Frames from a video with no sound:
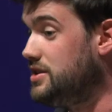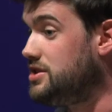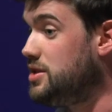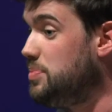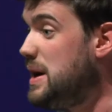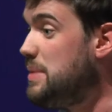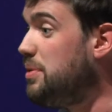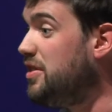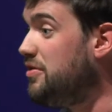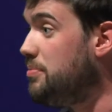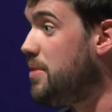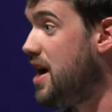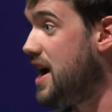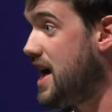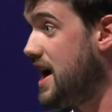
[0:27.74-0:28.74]
To people of
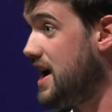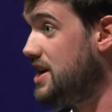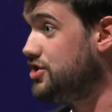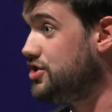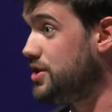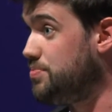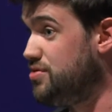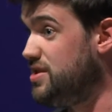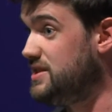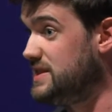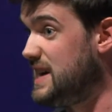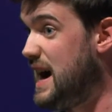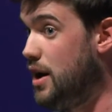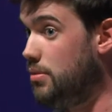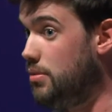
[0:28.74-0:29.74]
my age, a Prince
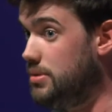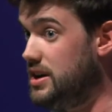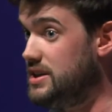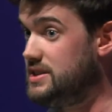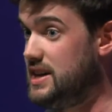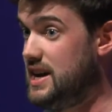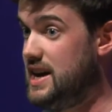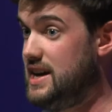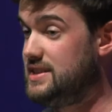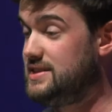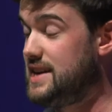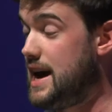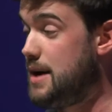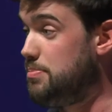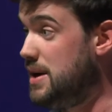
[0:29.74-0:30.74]
Albert is
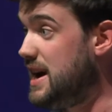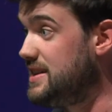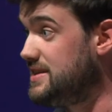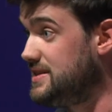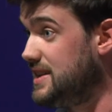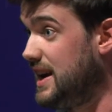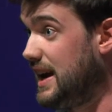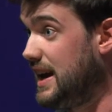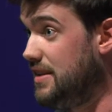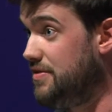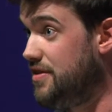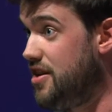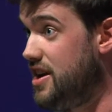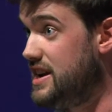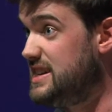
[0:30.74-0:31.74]
a piercing in a
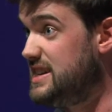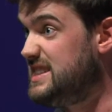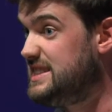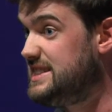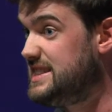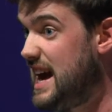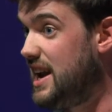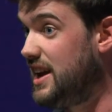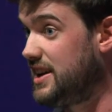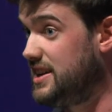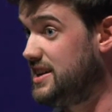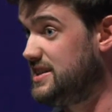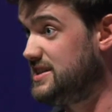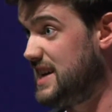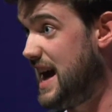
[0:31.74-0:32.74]
very
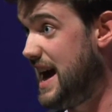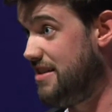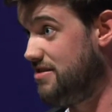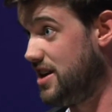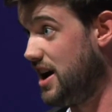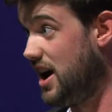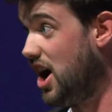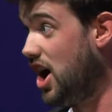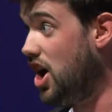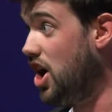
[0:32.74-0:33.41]
delicate area